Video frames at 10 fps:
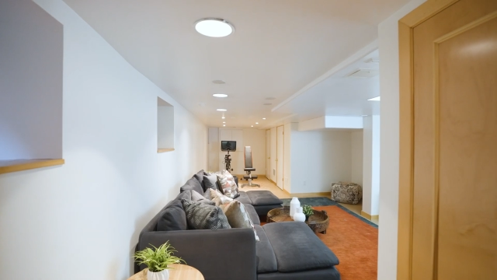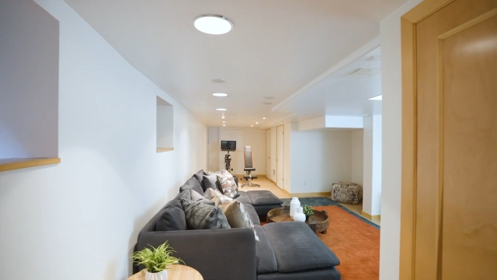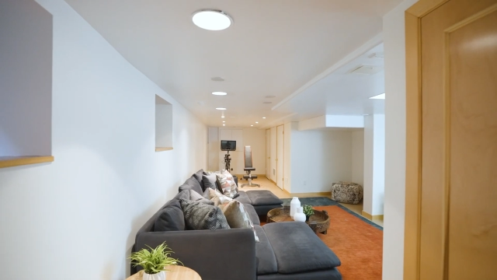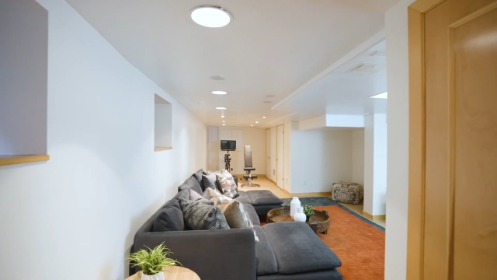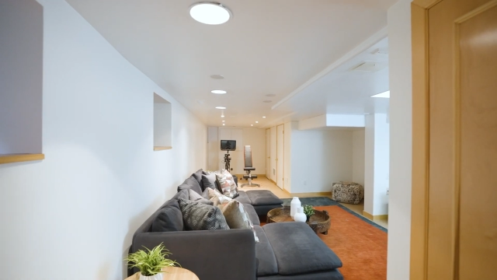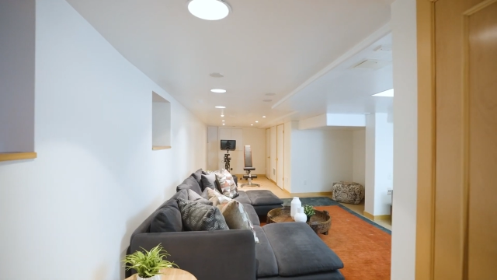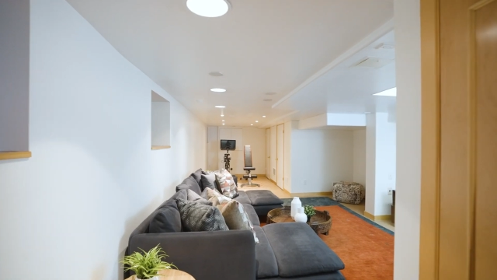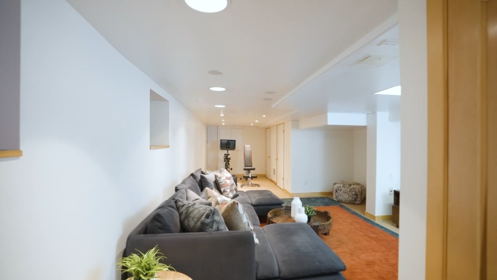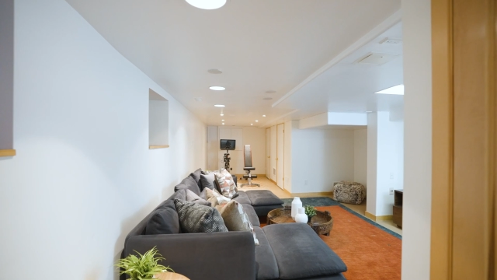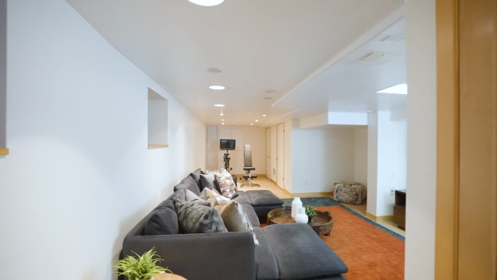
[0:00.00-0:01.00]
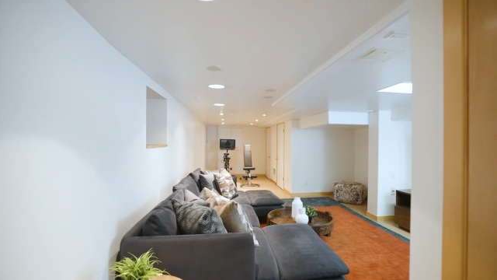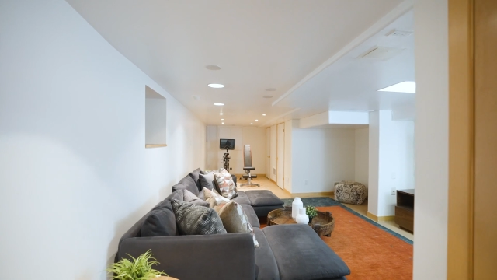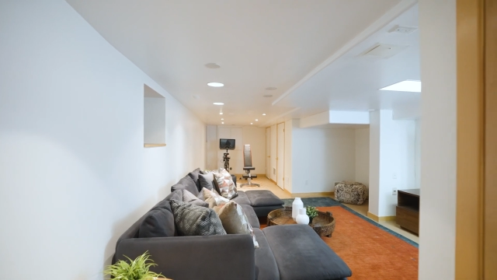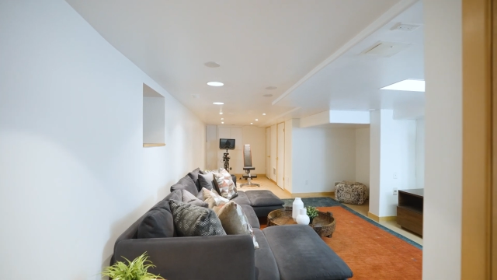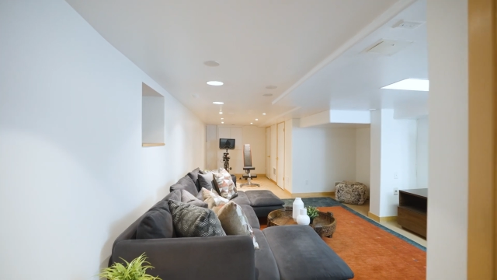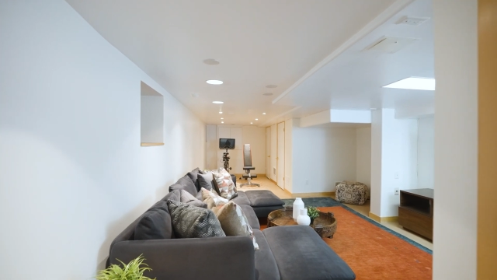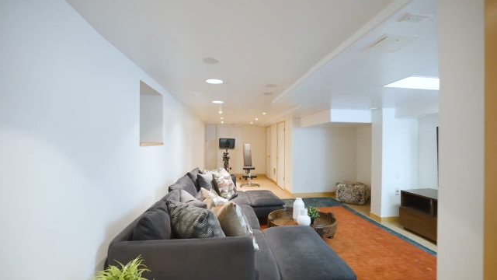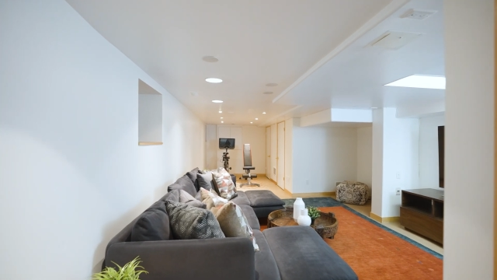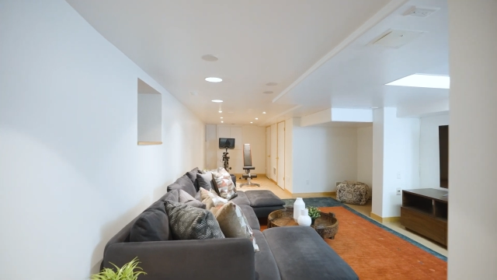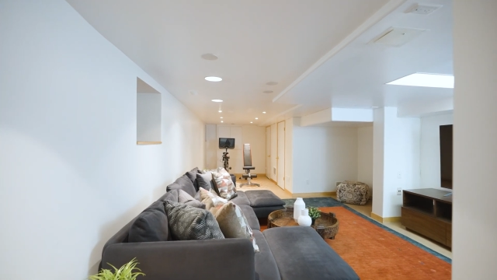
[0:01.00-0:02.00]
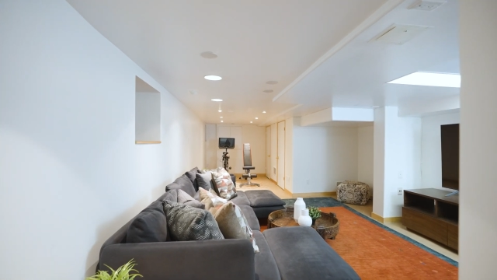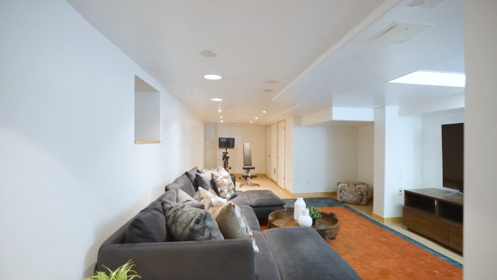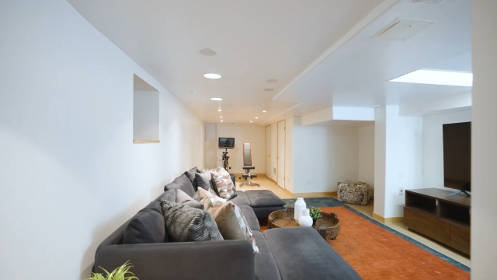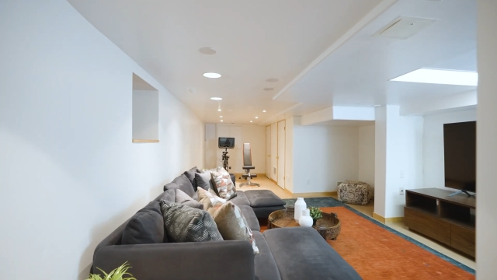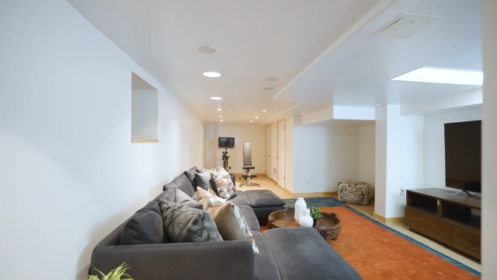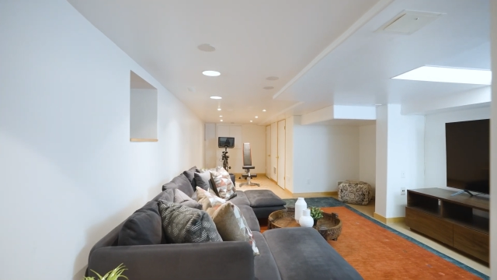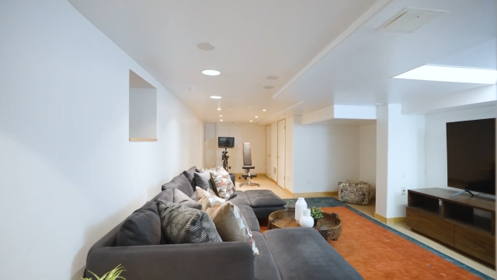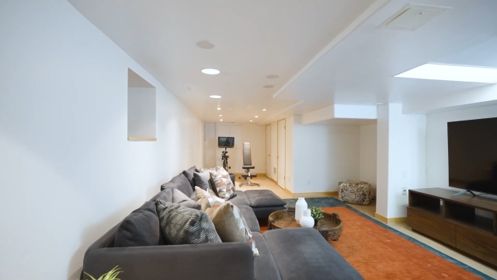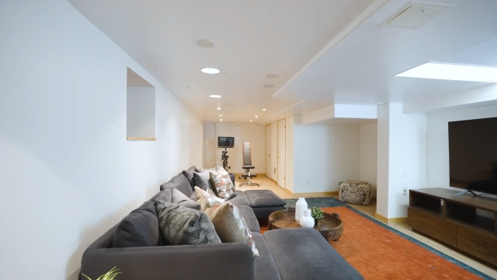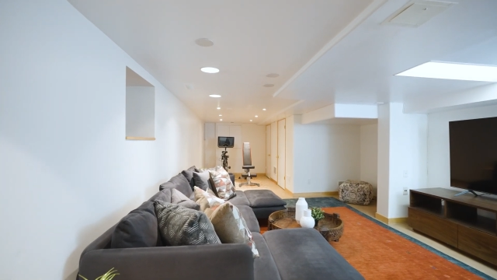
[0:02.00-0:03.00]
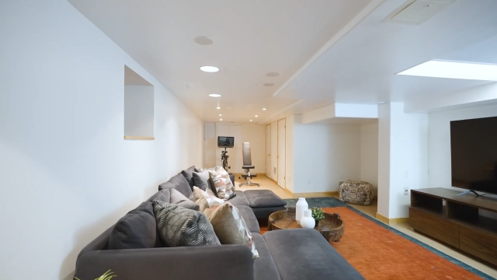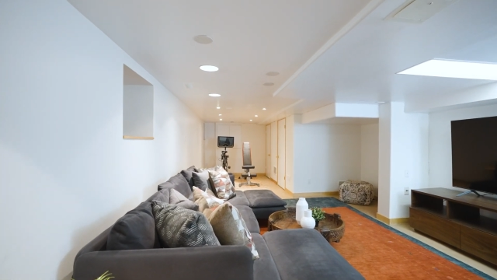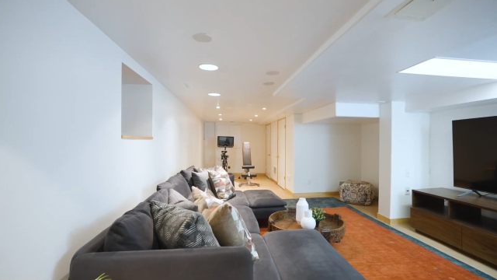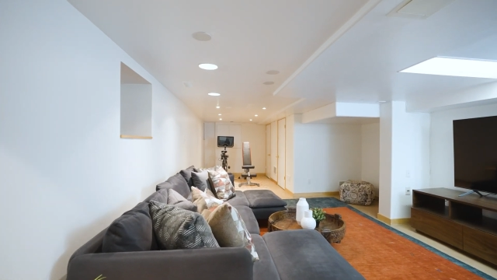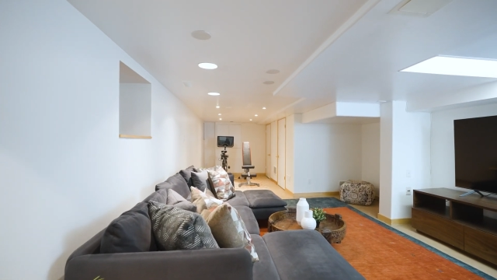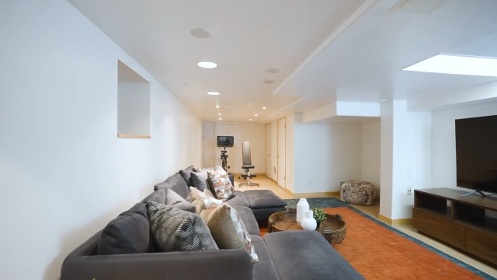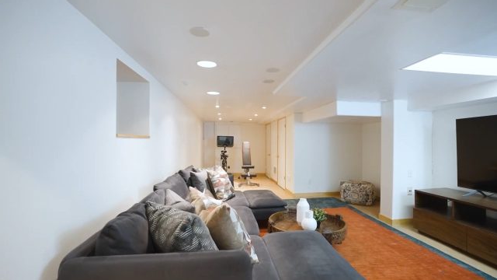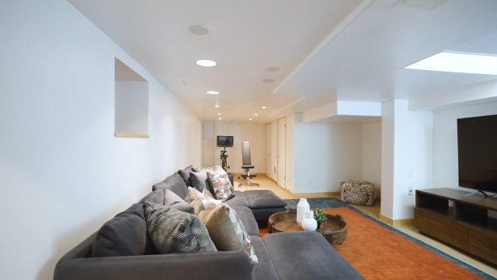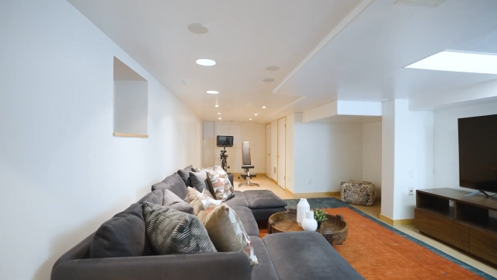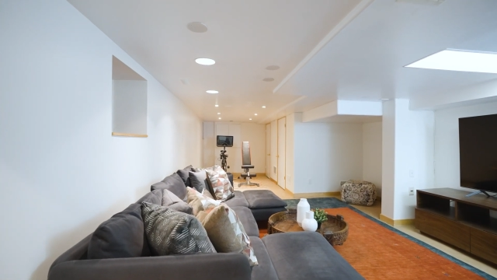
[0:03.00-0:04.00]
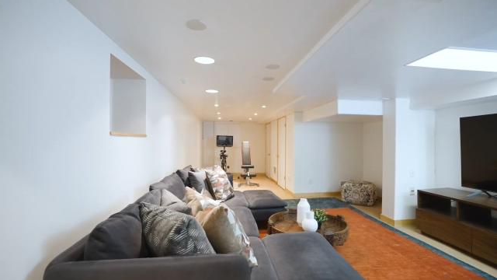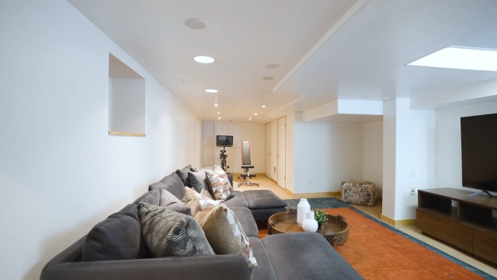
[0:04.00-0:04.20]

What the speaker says: Nobody's mouth can be seen.